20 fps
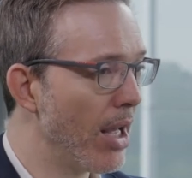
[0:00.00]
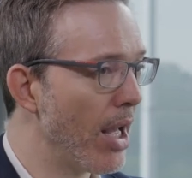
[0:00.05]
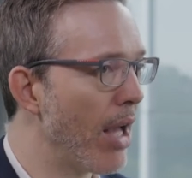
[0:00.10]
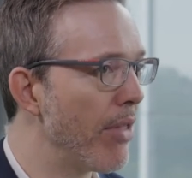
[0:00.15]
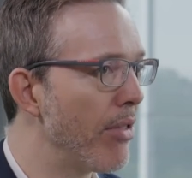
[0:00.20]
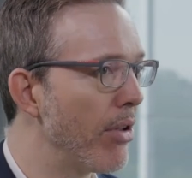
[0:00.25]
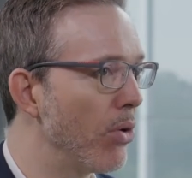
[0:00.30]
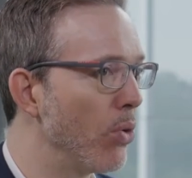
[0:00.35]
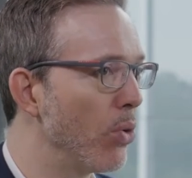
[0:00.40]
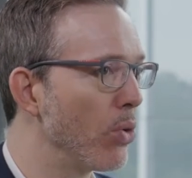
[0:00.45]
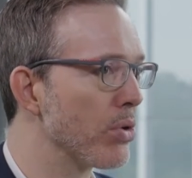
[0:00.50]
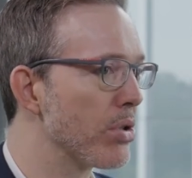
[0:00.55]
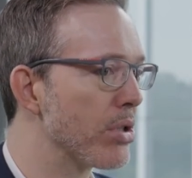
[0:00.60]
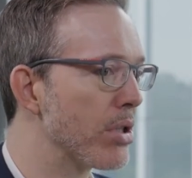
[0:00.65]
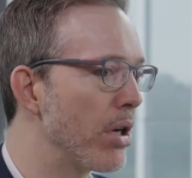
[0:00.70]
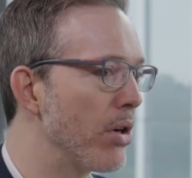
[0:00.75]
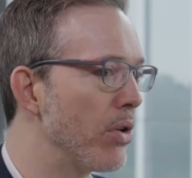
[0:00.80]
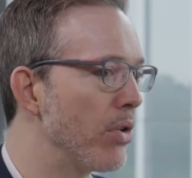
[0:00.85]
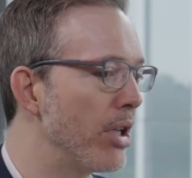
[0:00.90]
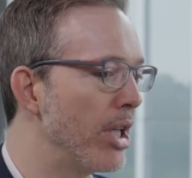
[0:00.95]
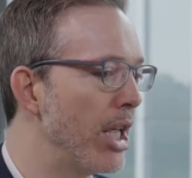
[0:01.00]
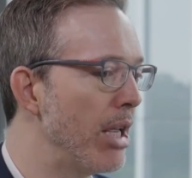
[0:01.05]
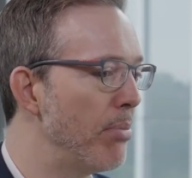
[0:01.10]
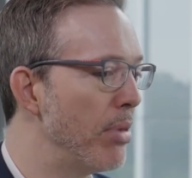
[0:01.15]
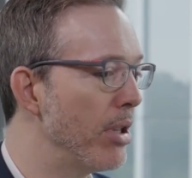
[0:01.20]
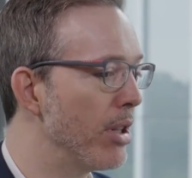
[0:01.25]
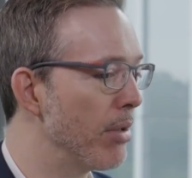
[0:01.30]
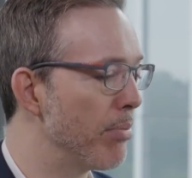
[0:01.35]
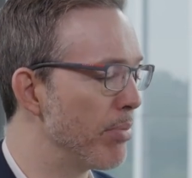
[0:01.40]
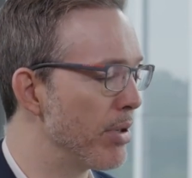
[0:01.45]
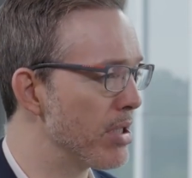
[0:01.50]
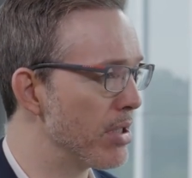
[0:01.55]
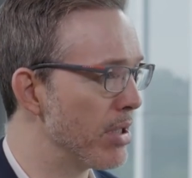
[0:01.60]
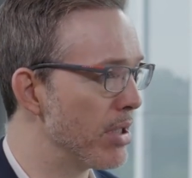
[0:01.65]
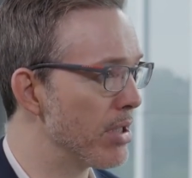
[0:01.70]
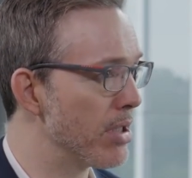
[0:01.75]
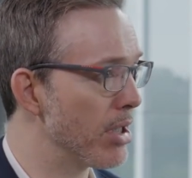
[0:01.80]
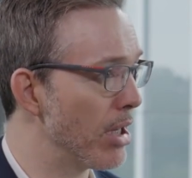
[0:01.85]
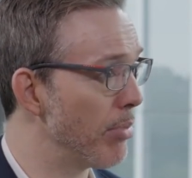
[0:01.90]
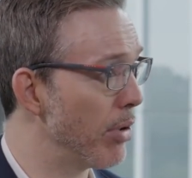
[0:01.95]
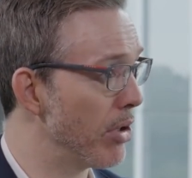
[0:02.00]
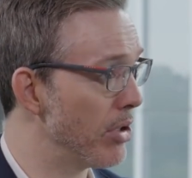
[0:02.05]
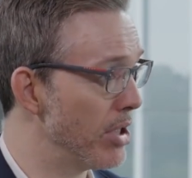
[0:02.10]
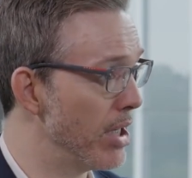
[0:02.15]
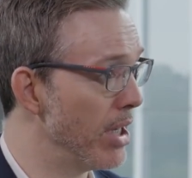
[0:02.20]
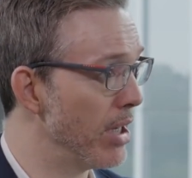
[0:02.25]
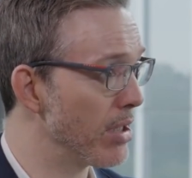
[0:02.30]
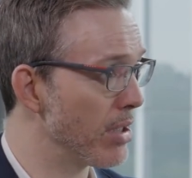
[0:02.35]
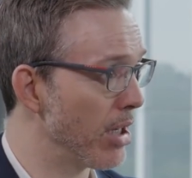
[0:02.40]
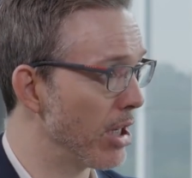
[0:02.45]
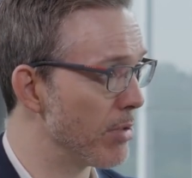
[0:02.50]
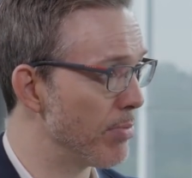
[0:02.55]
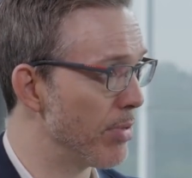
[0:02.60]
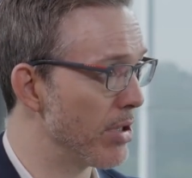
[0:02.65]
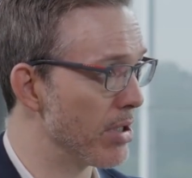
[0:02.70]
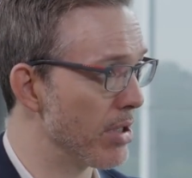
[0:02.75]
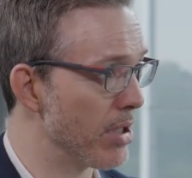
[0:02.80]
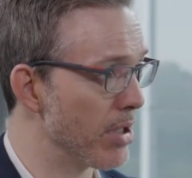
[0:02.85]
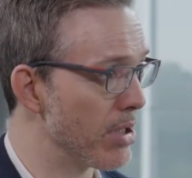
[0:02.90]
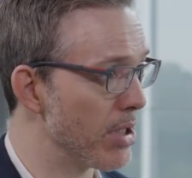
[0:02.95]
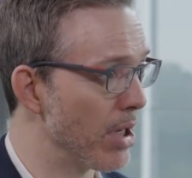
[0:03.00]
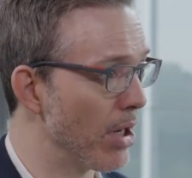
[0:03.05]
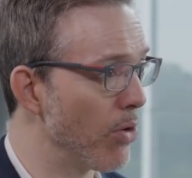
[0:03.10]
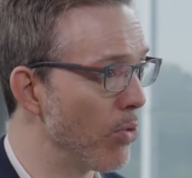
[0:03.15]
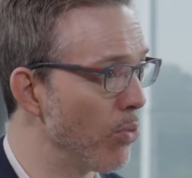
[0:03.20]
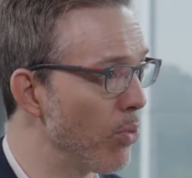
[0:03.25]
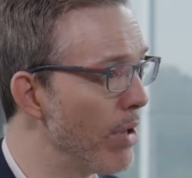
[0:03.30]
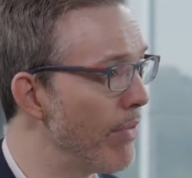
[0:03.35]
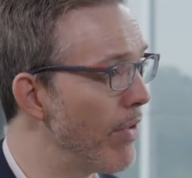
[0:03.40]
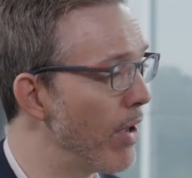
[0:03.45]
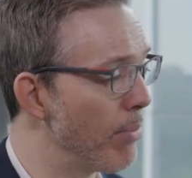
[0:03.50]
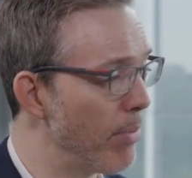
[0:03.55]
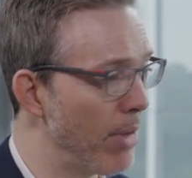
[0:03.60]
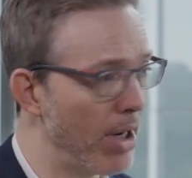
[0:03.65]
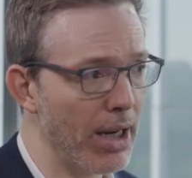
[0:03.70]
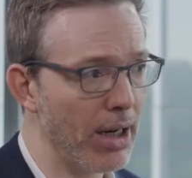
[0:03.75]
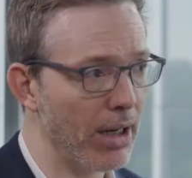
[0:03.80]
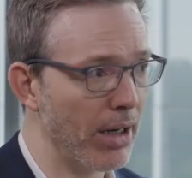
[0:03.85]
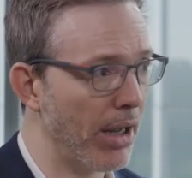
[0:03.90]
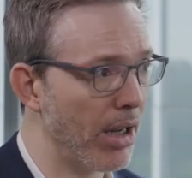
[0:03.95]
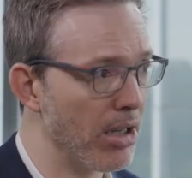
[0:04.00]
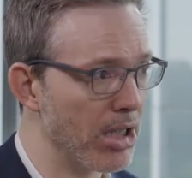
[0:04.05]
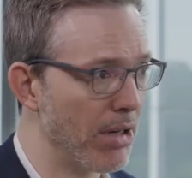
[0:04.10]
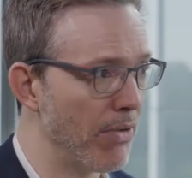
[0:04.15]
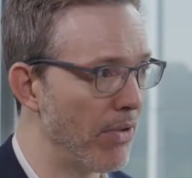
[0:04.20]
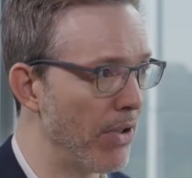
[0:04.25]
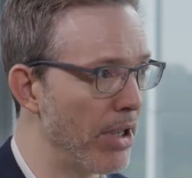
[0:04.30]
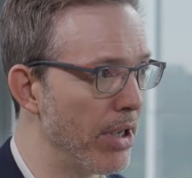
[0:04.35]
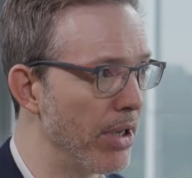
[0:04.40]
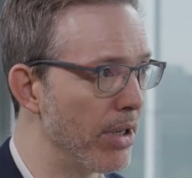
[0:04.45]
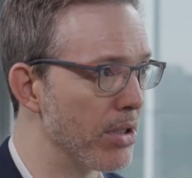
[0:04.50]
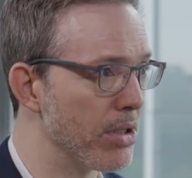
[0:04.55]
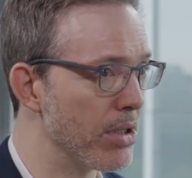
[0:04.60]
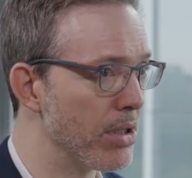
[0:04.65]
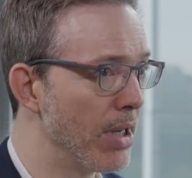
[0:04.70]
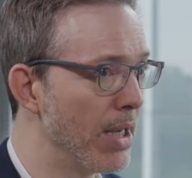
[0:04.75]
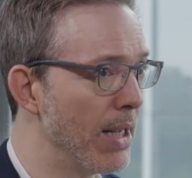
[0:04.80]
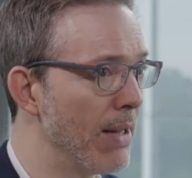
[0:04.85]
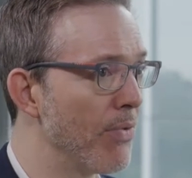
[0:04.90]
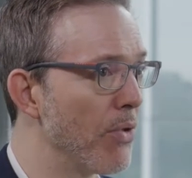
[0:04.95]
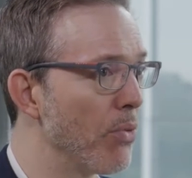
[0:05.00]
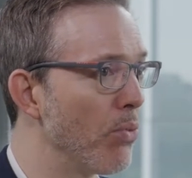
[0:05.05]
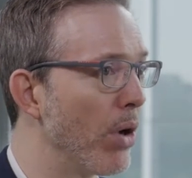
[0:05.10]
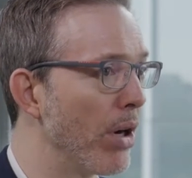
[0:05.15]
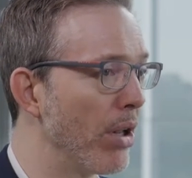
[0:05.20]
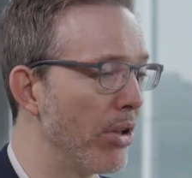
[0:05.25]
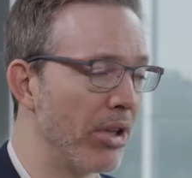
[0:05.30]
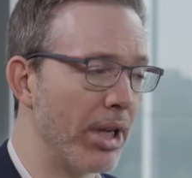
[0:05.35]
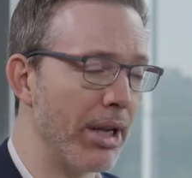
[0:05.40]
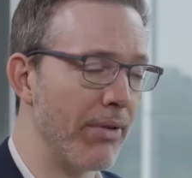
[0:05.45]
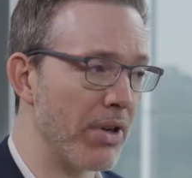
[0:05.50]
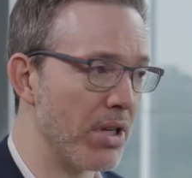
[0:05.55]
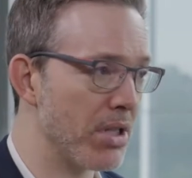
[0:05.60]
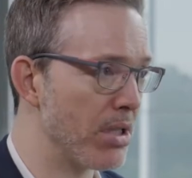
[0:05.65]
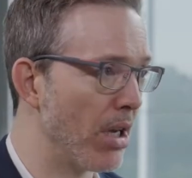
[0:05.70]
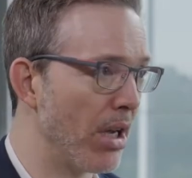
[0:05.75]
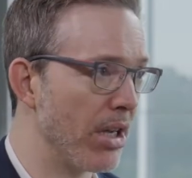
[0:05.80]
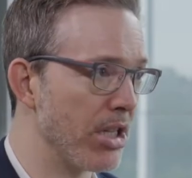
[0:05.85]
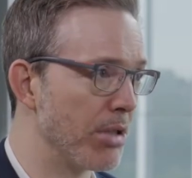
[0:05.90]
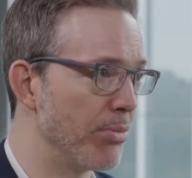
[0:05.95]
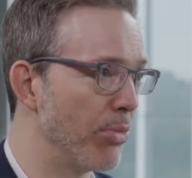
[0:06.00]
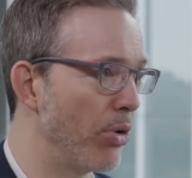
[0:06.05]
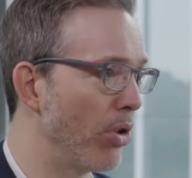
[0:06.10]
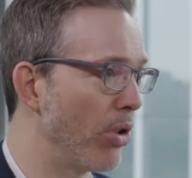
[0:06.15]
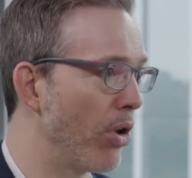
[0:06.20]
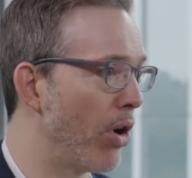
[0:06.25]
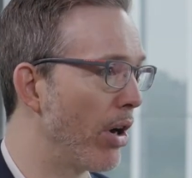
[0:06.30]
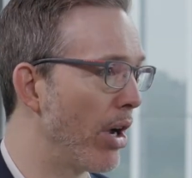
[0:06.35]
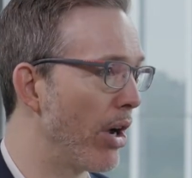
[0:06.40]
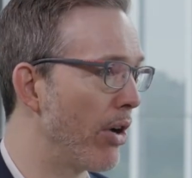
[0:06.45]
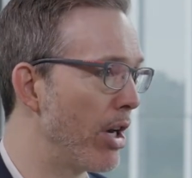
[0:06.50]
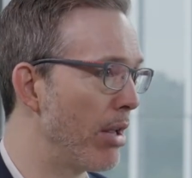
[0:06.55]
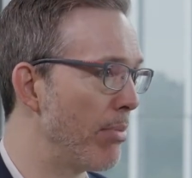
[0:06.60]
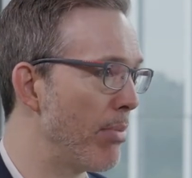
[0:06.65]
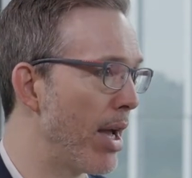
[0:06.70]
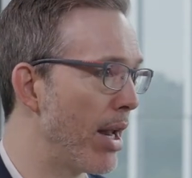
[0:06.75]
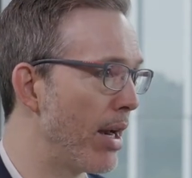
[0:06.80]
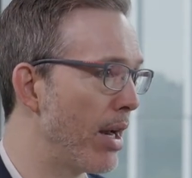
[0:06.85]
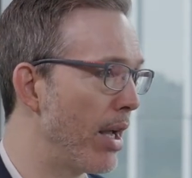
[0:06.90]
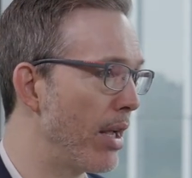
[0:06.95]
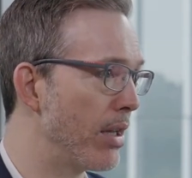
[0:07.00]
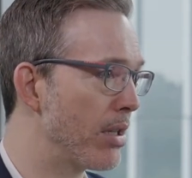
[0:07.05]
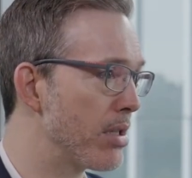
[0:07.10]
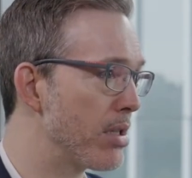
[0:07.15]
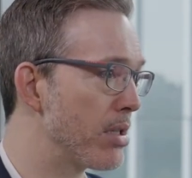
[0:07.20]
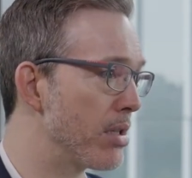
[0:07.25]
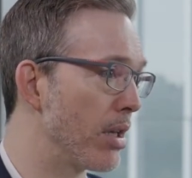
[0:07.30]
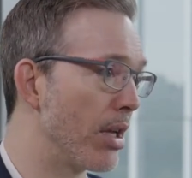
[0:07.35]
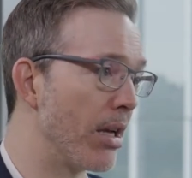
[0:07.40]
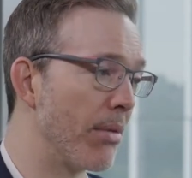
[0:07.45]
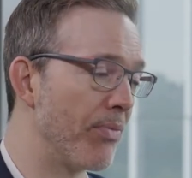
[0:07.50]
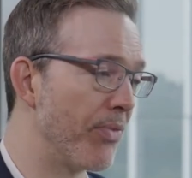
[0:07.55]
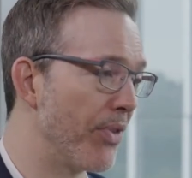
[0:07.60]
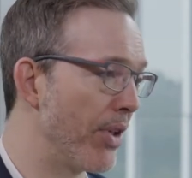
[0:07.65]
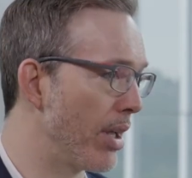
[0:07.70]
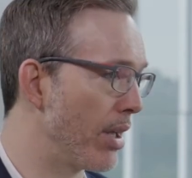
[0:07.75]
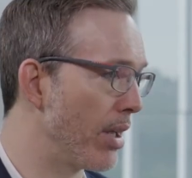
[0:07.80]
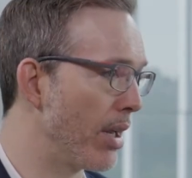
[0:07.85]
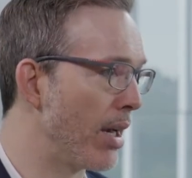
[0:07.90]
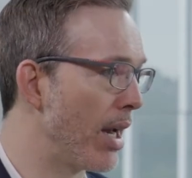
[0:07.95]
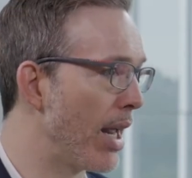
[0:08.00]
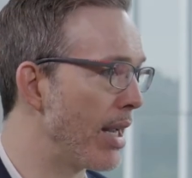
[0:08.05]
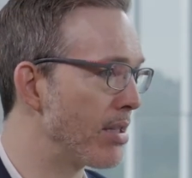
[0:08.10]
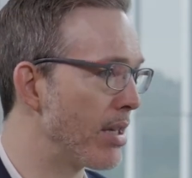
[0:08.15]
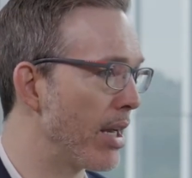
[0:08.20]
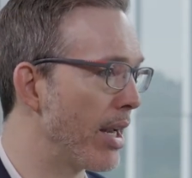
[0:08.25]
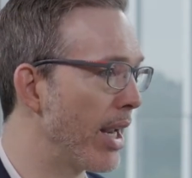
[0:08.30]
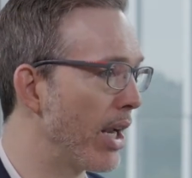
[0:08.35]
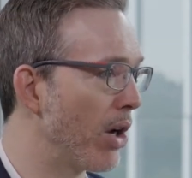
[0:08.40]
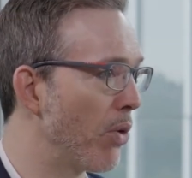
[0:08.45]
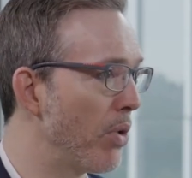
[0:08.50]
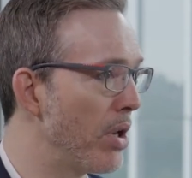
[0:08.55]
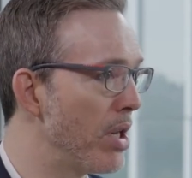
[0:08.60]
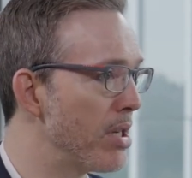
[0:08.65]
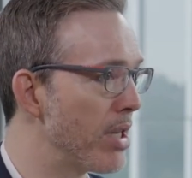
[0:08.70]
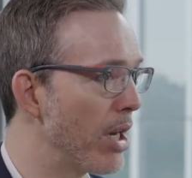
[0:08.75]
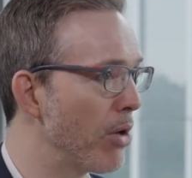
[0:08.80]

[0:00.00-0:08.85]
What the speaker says: And then also keeping the business a boutique size business. So we've had many clients over the years wanting to give us sizable long-only mandates in SA equities.